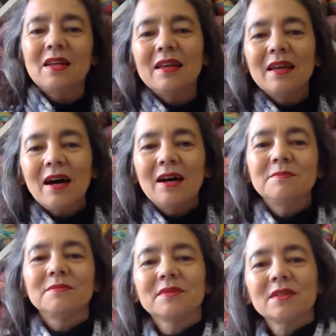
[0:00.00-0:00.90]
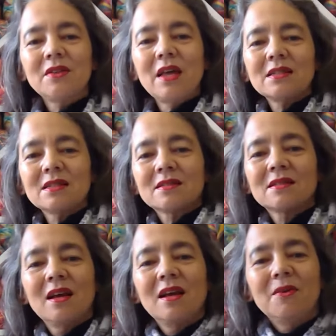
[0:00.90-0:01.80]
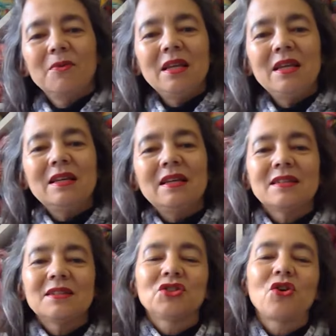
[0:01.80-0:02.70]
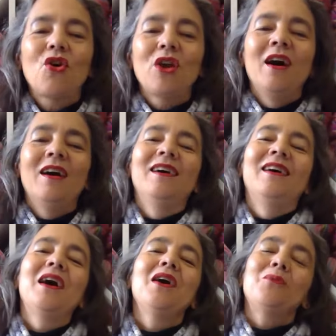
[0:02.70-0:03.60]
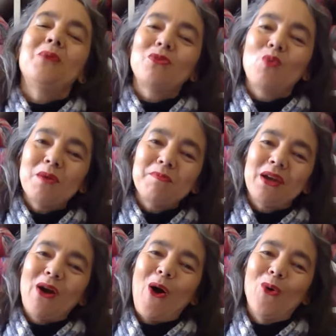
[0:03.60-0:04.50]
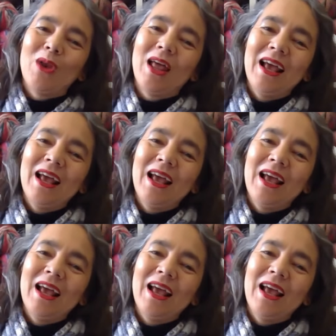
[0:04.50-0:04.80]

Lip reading: yeah, so that's when you knit a shawl with one big hole